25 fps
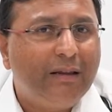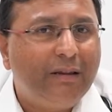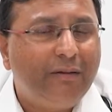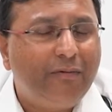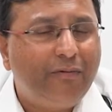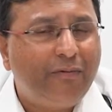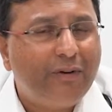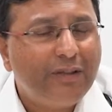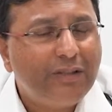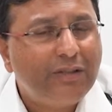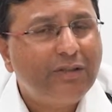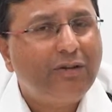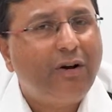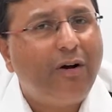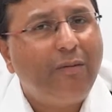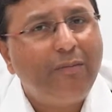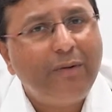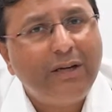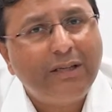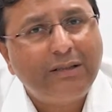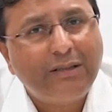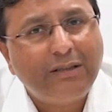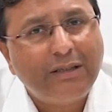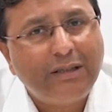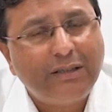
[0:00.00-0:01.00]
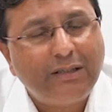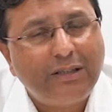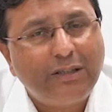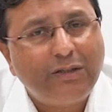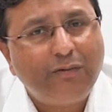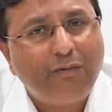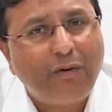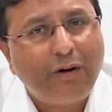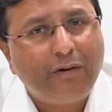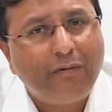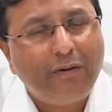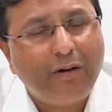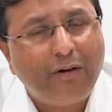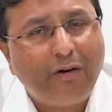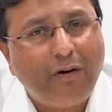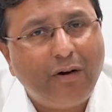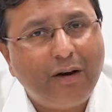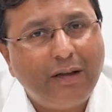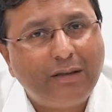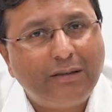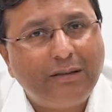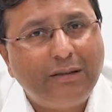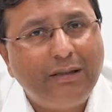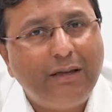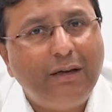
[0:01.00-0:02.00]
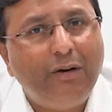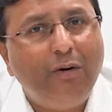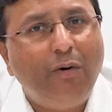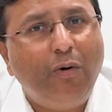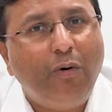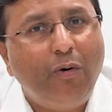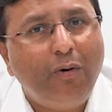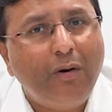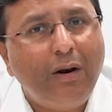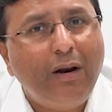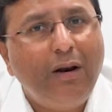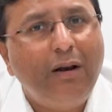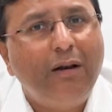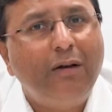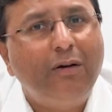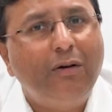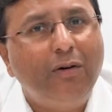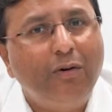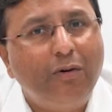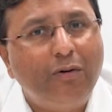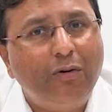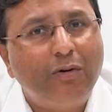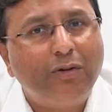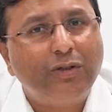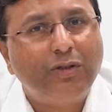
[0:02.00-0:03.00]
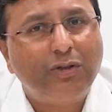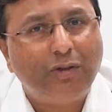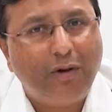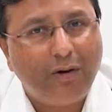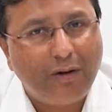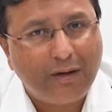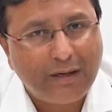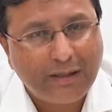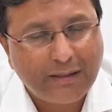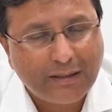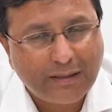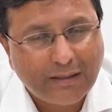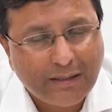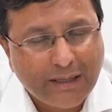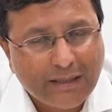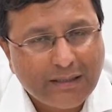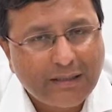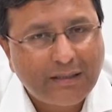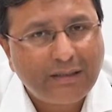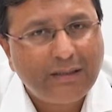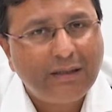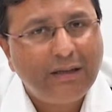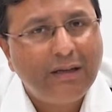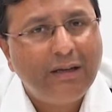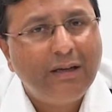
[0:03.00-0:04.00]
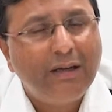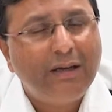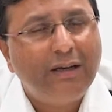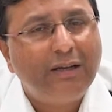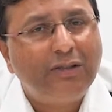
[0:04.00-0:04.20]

The first commonest test is what we call as the oral glucose tolerance test.